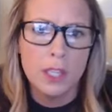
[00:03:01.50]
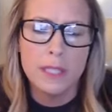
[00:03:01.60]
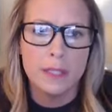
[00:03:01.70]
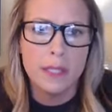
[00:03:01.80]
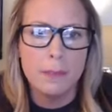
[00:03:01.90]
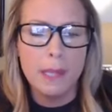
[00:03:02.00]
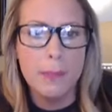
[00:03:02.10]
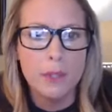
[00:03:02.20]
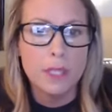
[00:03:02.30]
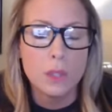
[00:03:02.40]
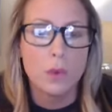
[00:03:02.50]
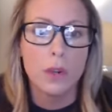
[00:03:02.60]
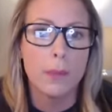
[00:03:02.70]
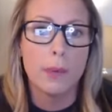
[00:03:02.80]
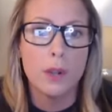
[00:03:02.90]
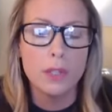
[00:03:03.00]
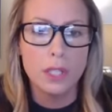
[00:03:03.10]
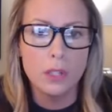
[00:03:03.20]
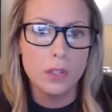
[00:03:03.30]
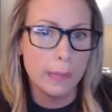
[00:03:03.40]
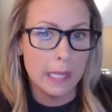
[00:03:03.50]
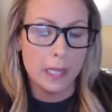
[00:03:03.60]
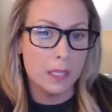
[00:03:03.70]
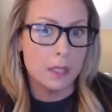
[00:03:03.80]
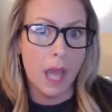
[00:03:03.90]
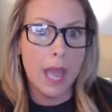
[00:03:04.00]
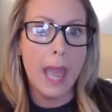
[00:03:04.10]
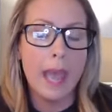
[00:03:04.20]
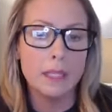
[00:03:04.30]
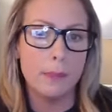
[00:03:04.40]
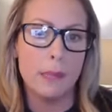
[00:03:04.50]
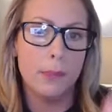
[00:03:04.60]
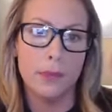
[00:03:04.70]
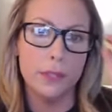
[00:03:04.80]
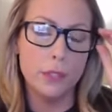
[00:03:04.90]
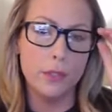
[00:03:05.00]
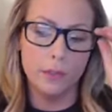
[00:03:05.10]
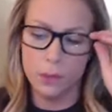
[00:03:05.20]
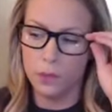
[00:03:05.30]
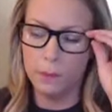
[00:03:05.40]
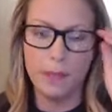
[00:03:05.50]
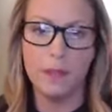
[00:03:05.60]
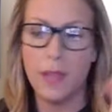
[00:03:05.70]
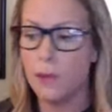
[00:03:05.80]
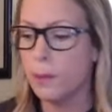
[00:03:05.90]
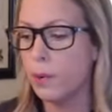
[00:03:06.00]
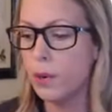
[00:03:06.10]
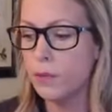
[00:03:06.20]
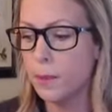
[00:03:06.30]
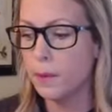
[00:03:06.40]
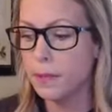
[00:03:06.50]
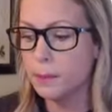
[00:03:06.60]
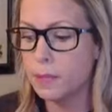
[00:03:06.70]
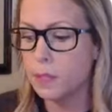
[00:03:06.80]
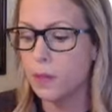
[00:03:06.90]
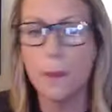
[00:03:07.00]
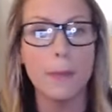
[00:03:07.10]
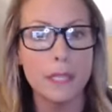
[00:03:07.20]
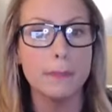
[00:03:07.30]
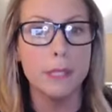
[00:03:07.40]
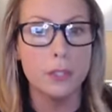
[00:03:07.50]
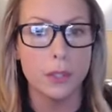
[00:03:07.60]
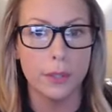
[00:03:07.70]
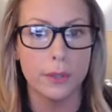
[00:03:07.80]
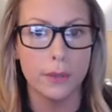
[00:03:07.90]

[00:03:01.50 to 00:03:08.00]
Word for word: gazillion people in this world are broke too because I asked people and two of them told me that they were broke from Christmas, so it must be true.